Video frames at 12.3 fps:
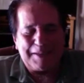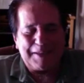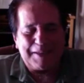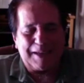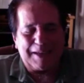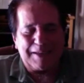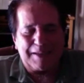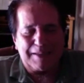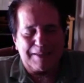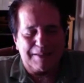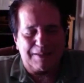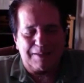Yeah,
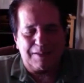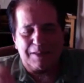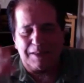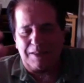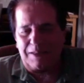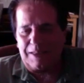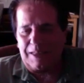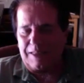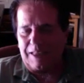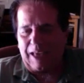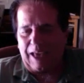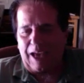you need
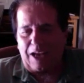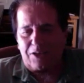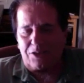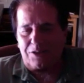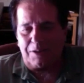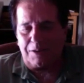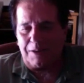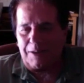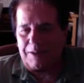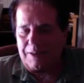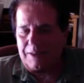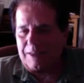the ash.
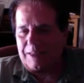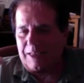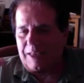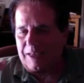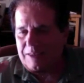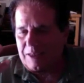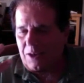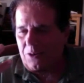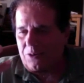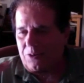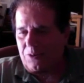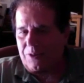You need the heat to go
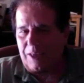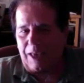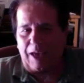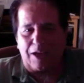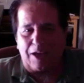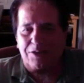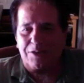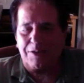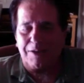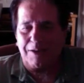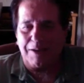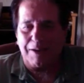through the ash.
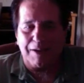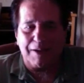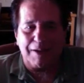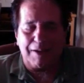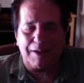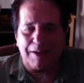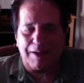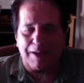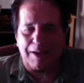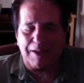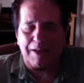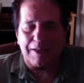
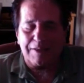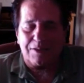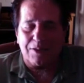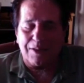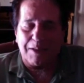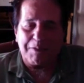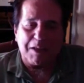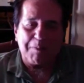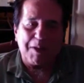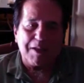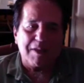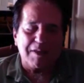And so they
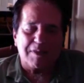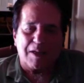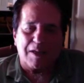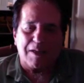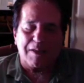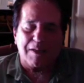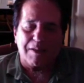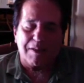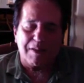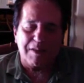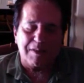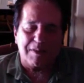make these
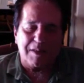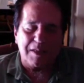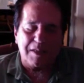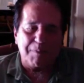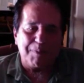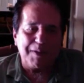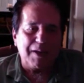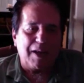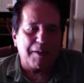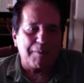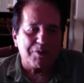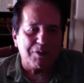TTP
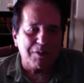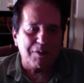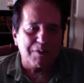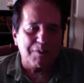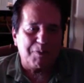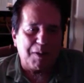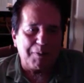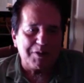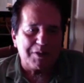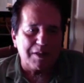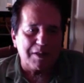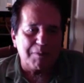lamps. You've probably
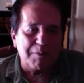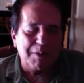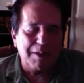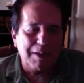seen them.